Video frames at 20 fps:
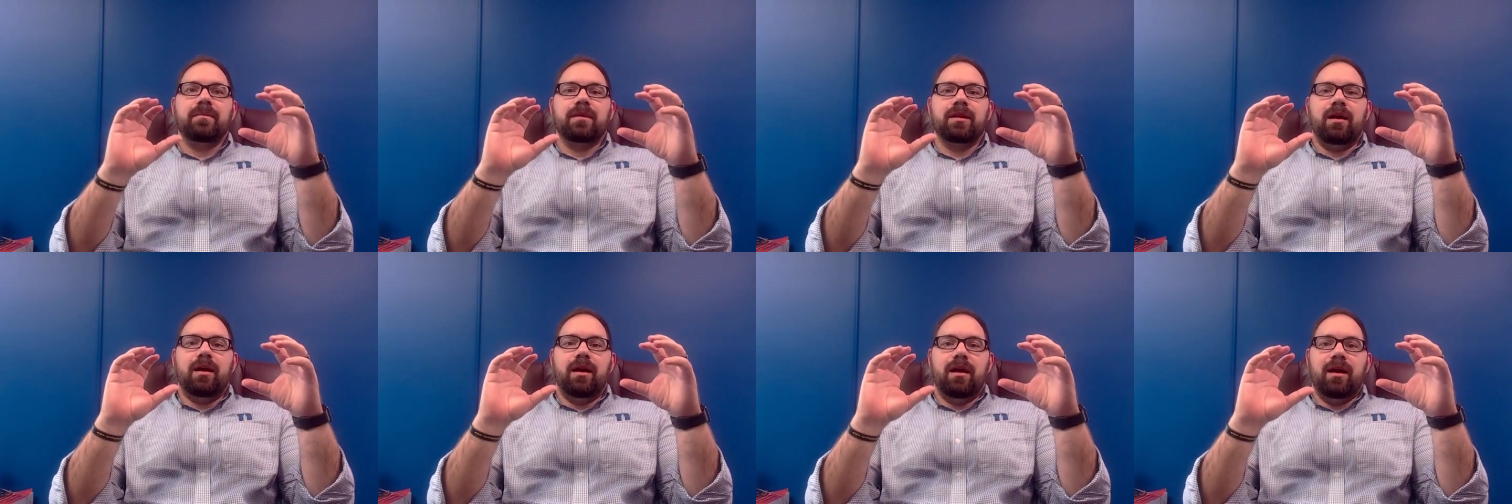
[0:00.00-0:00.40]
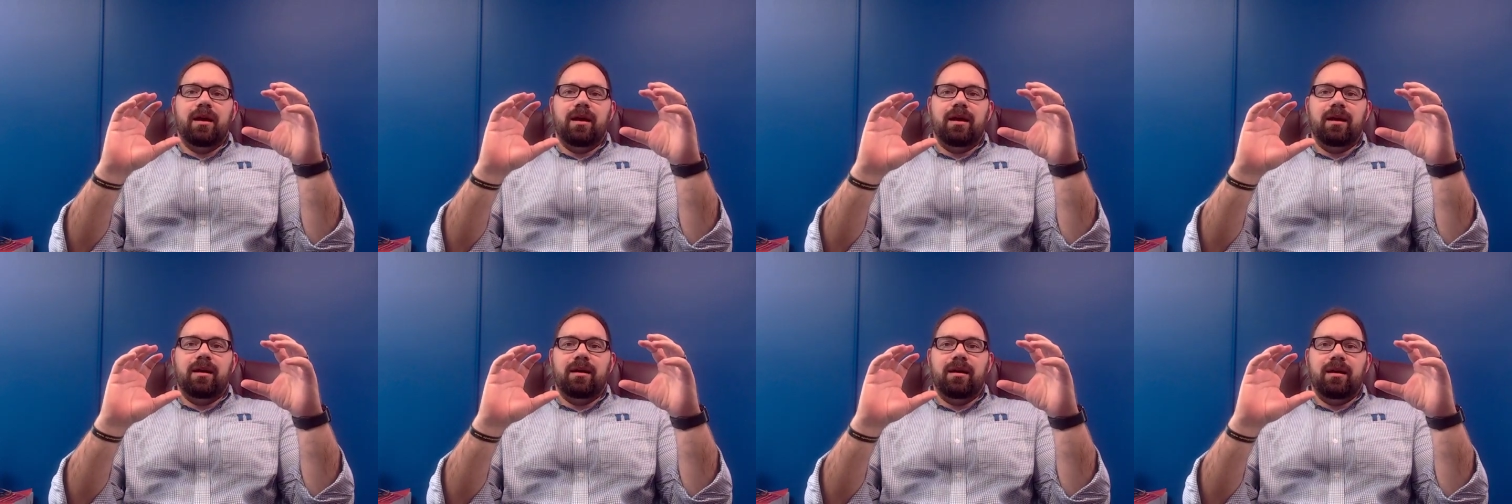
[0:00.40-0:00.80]

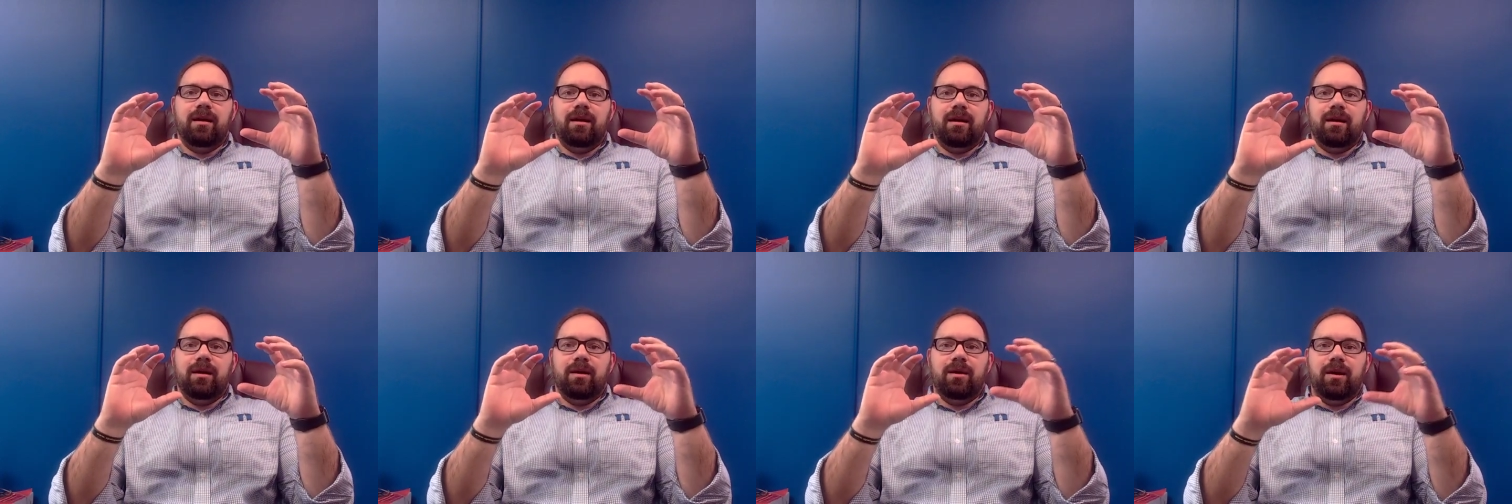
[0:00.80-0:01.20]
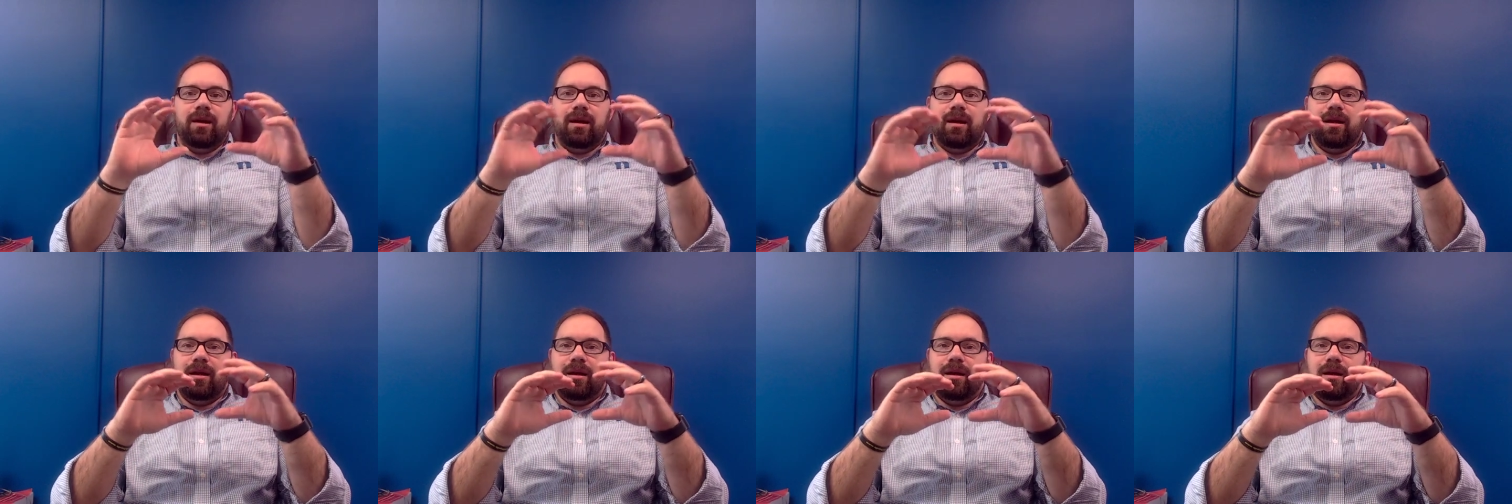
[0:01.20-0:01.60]
are
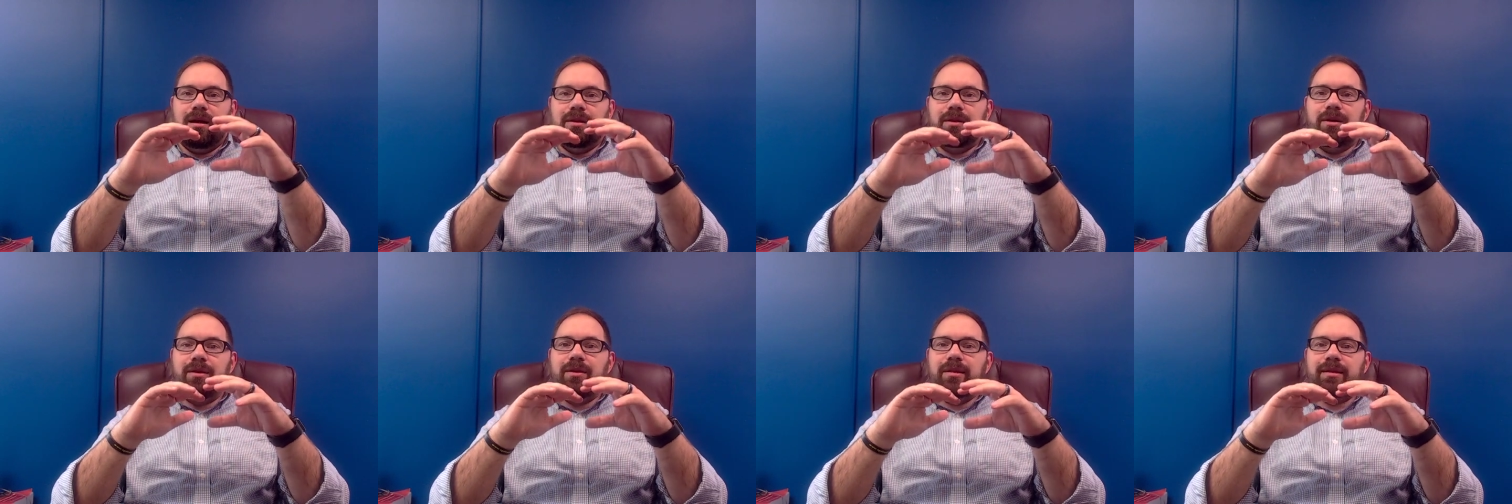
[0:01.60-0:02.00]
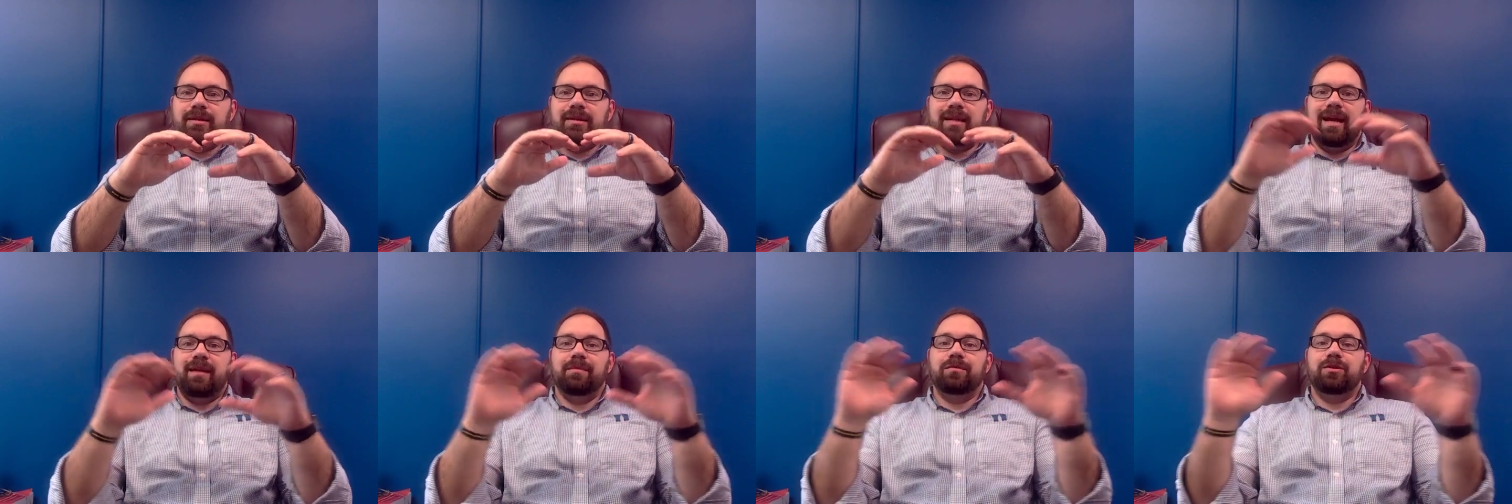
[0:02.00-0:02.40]
under the
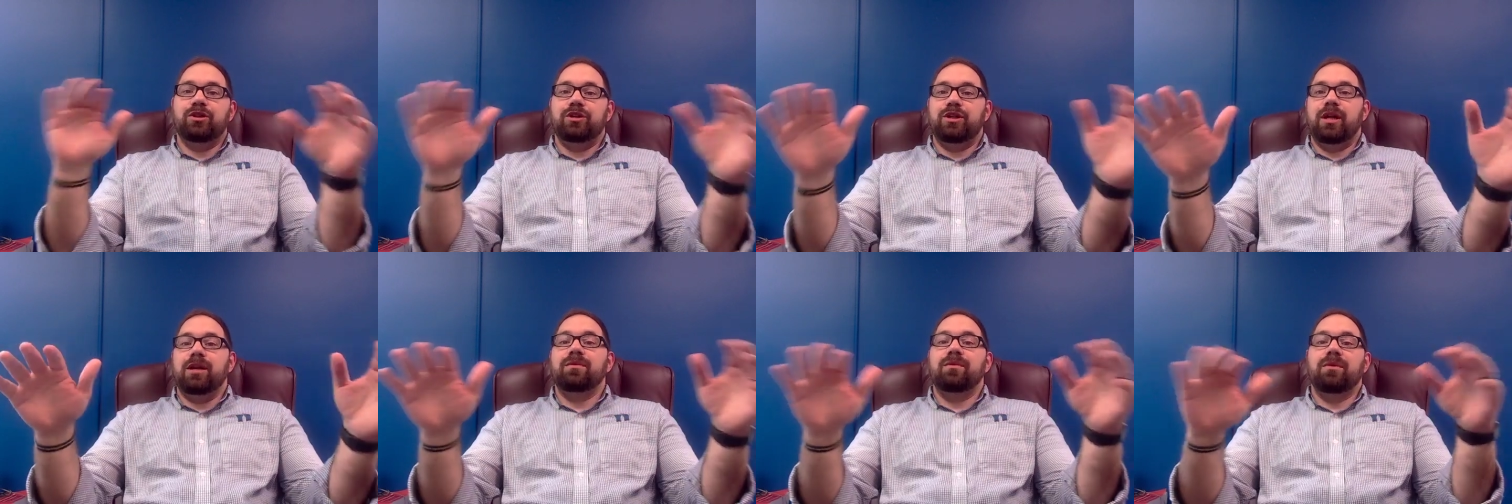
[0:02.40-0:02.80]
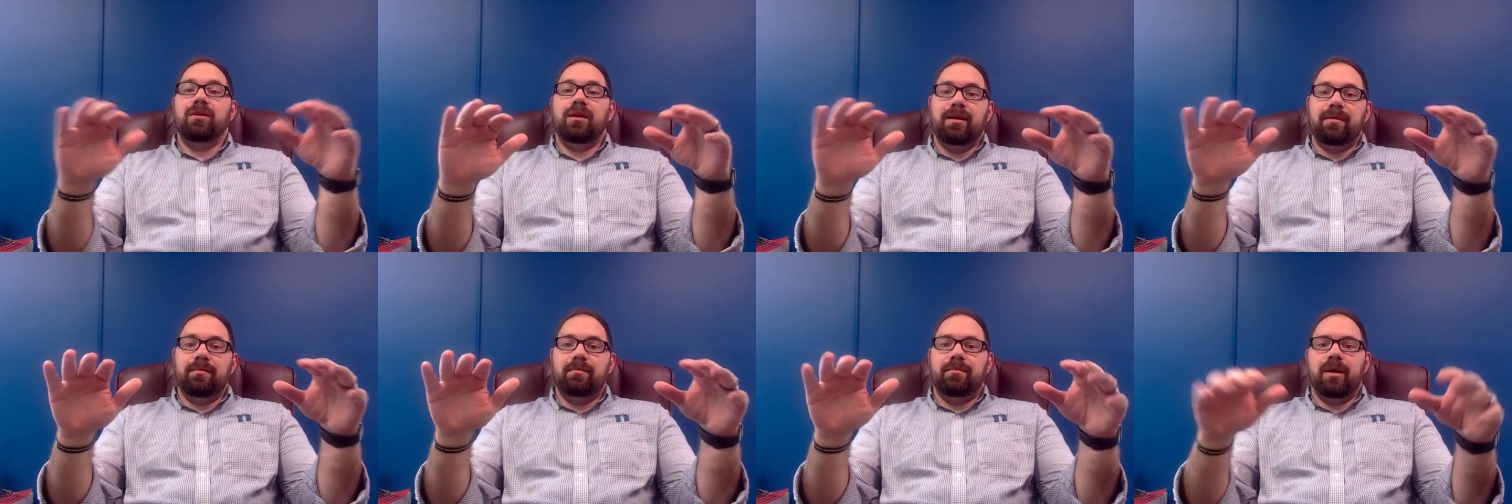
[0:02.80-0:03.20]
same
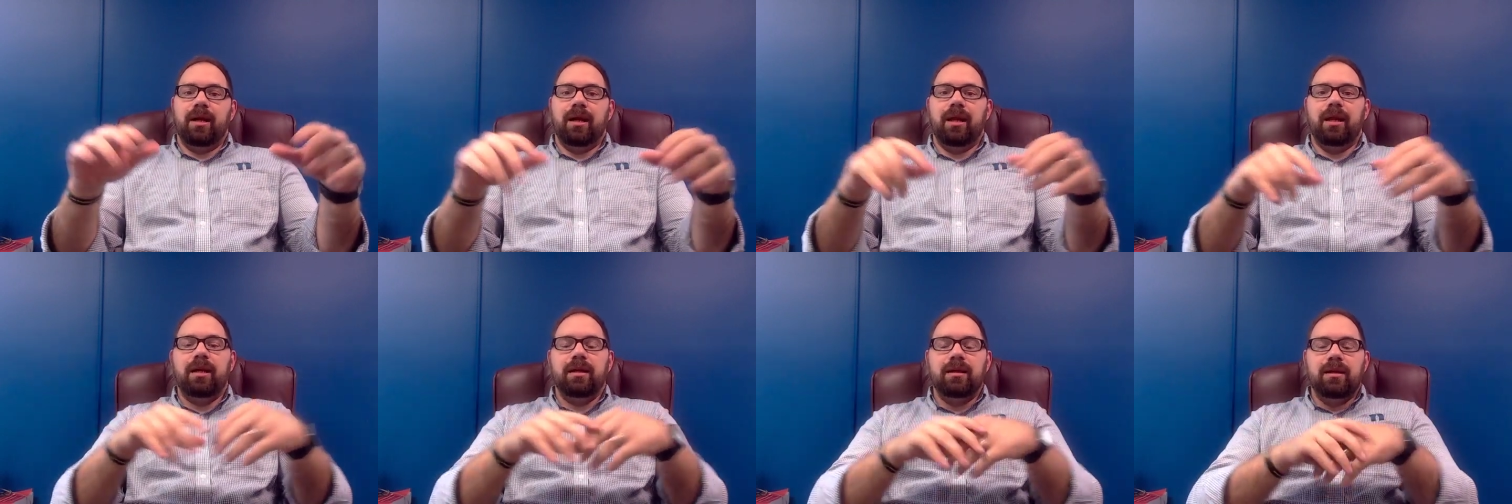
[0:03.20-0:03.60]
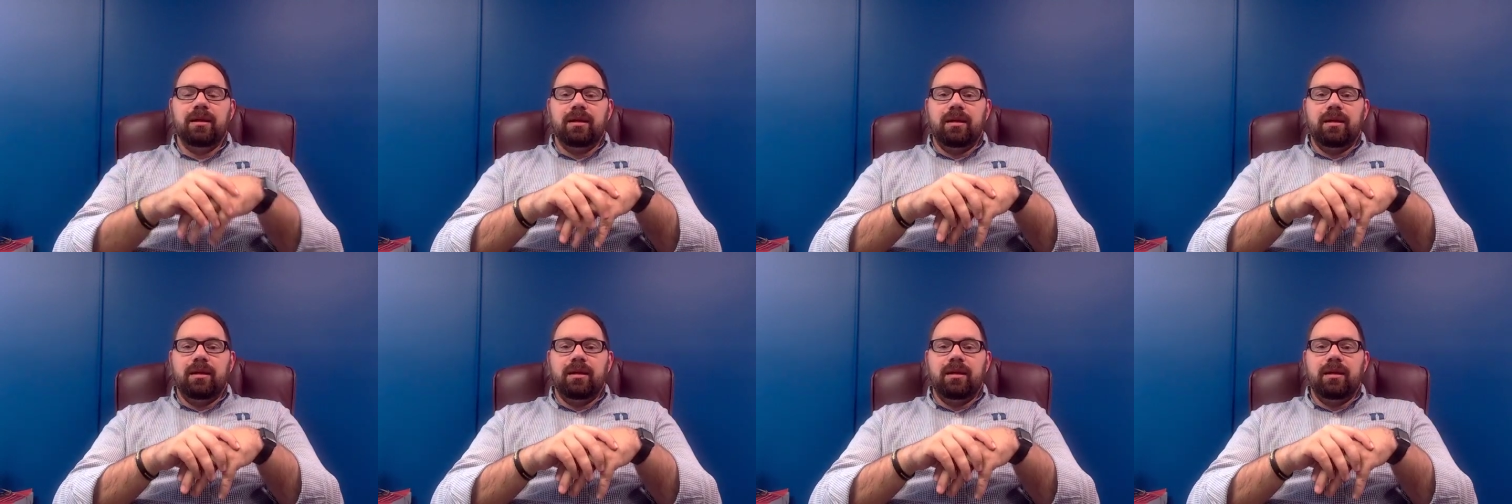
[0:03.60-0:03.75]
general umbrella.